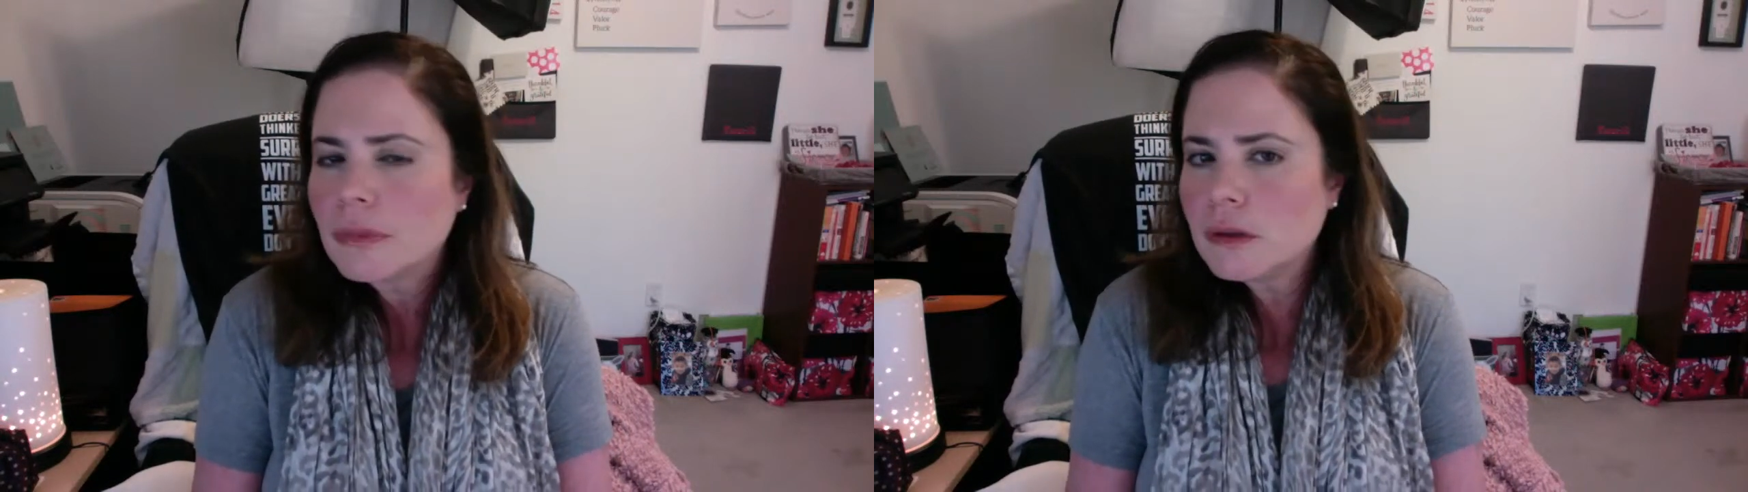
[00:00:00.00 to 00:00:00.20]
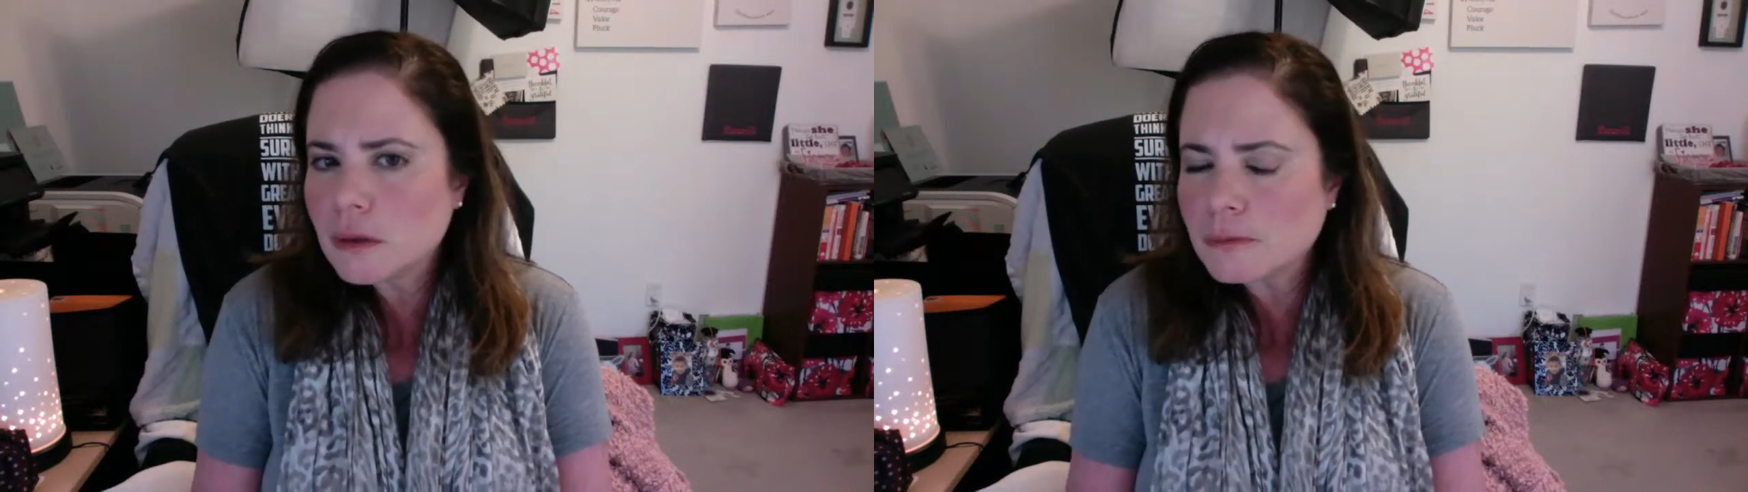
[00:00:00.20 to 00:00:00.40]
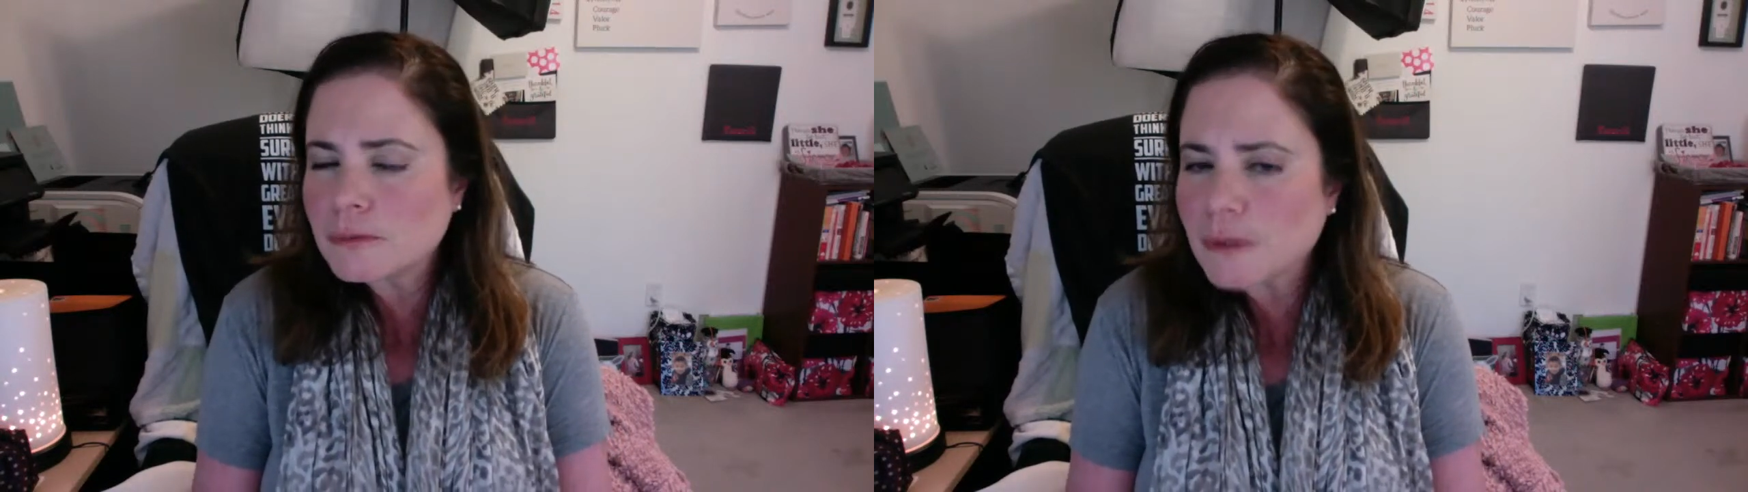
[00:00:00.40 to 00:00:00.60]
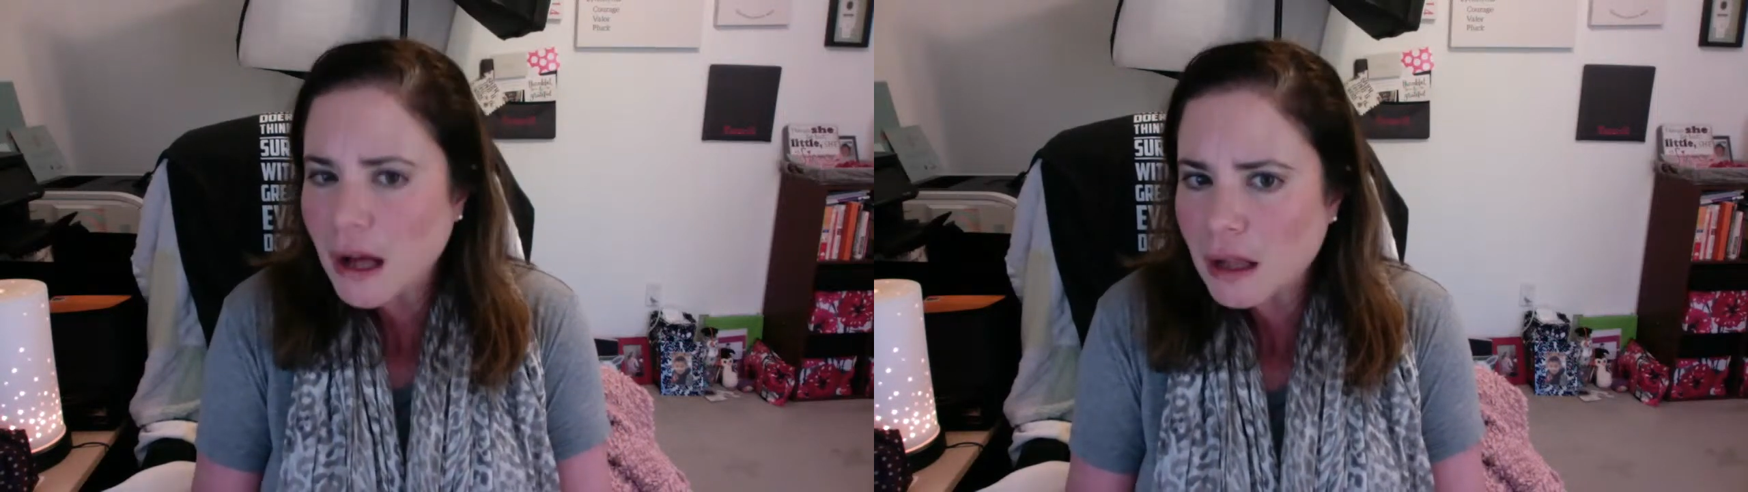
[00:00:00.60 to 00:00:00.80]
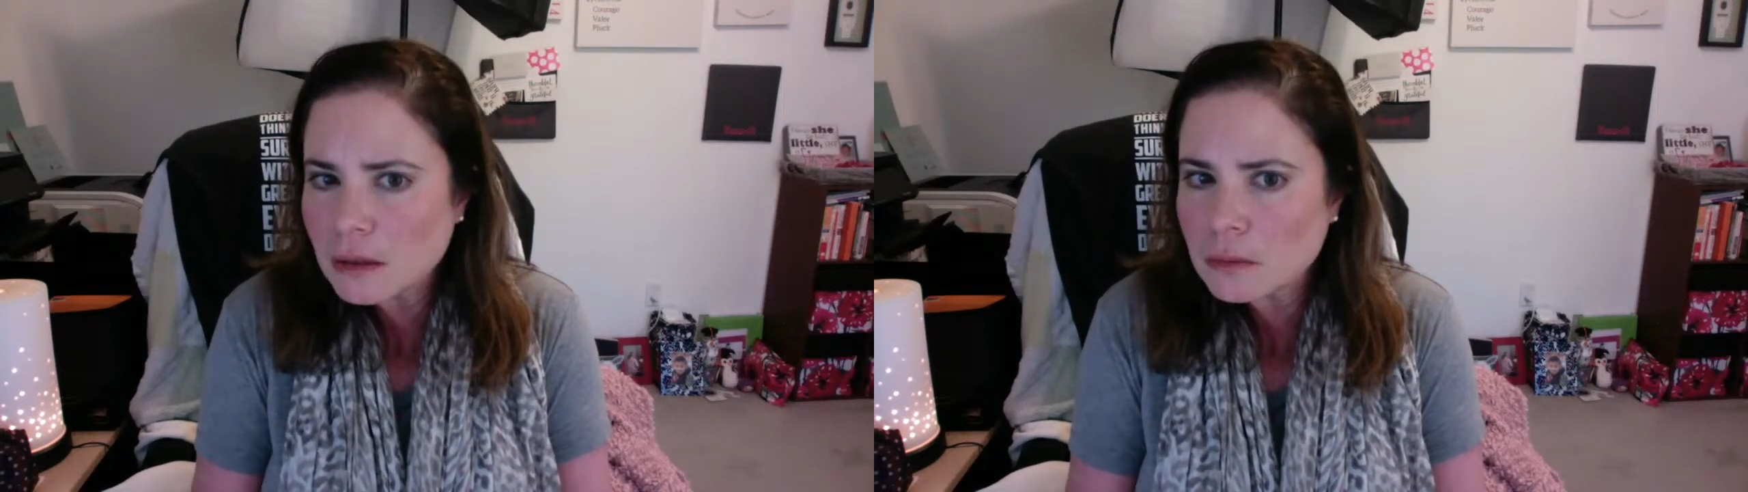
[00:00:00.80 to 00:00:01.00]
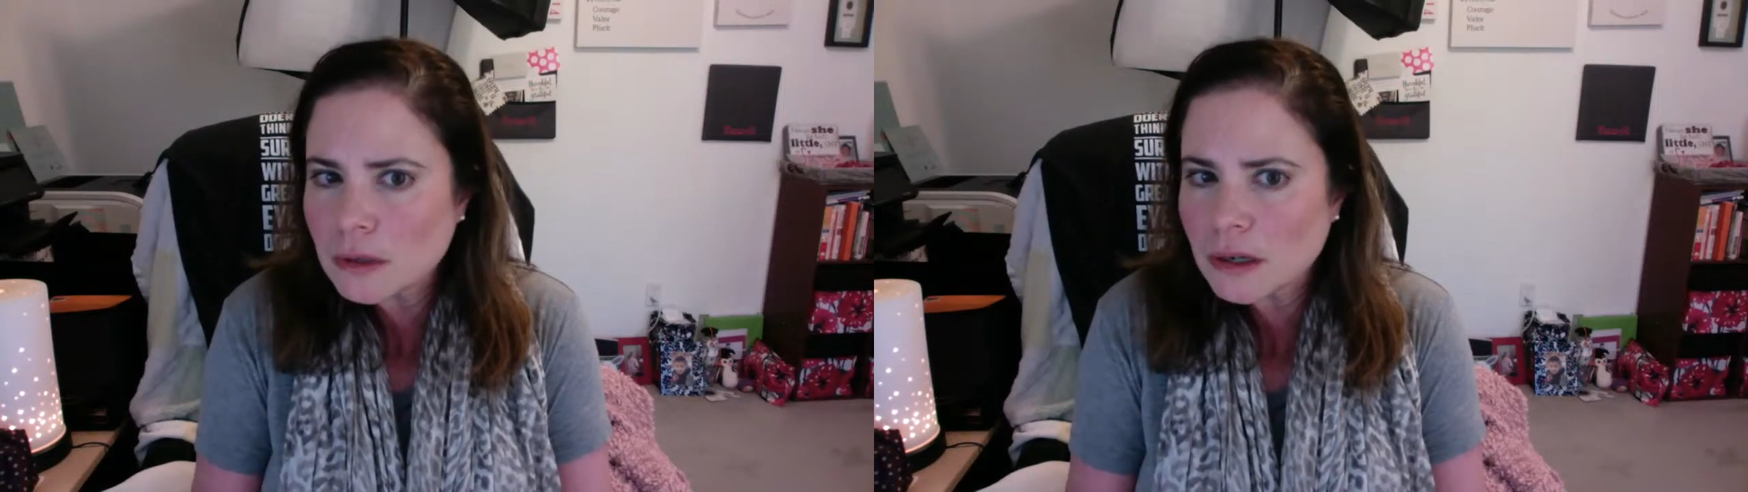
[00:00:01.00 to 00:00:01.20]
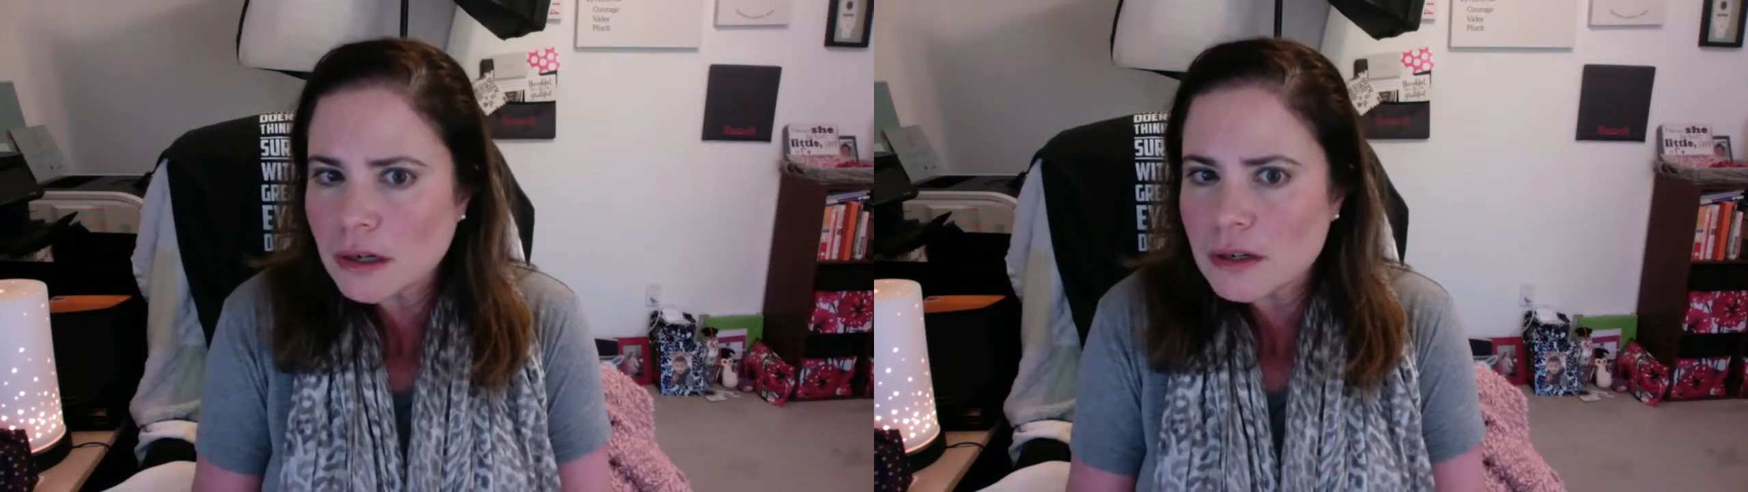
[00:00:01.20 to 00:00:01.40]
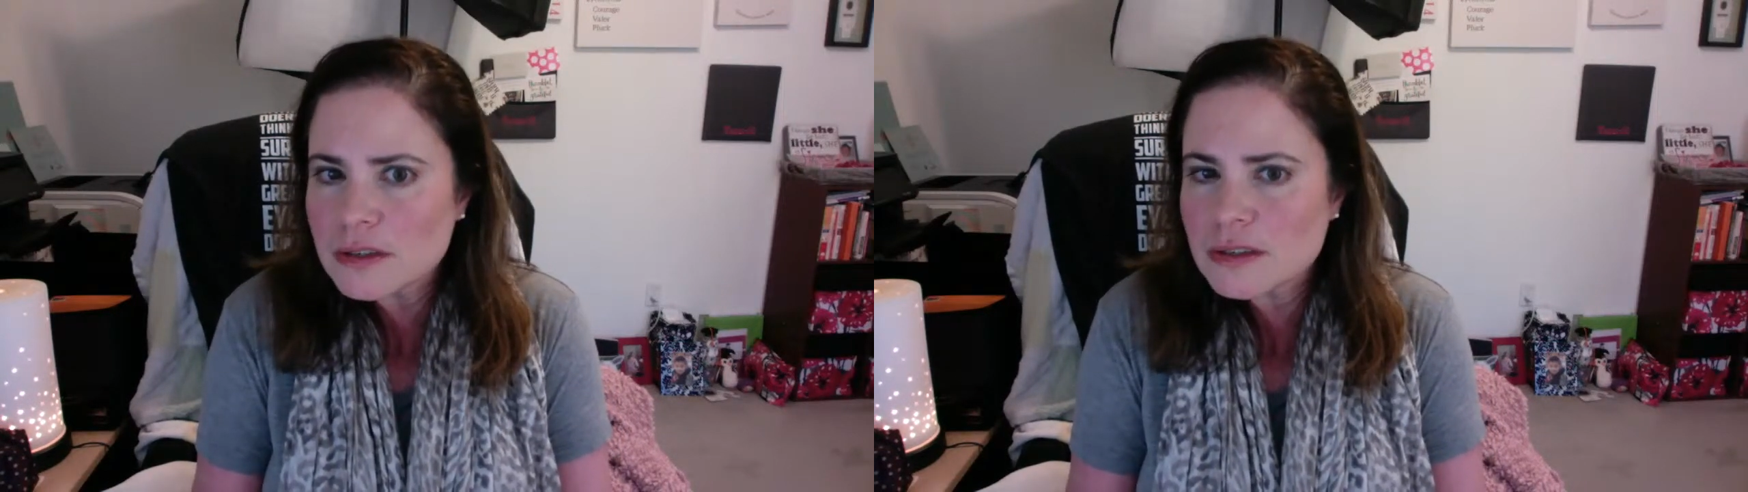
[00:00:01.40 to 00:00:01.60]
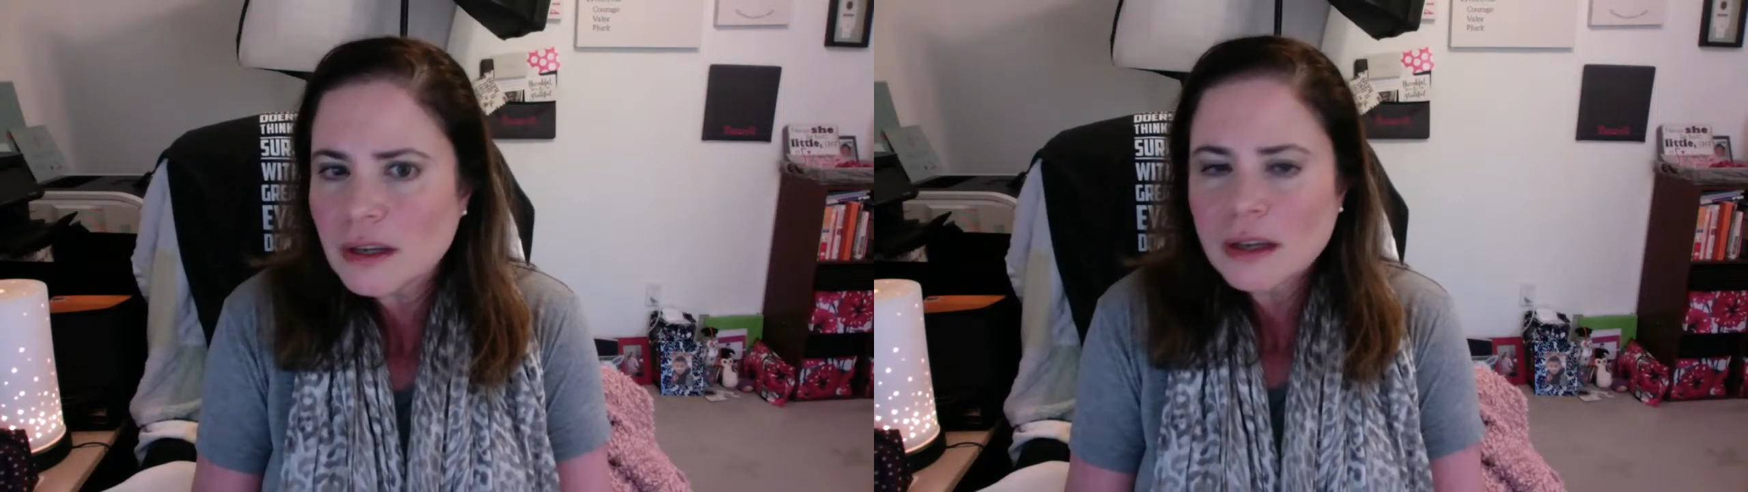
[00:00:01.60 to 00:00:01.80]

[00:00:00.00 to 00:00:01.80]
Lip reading: your followers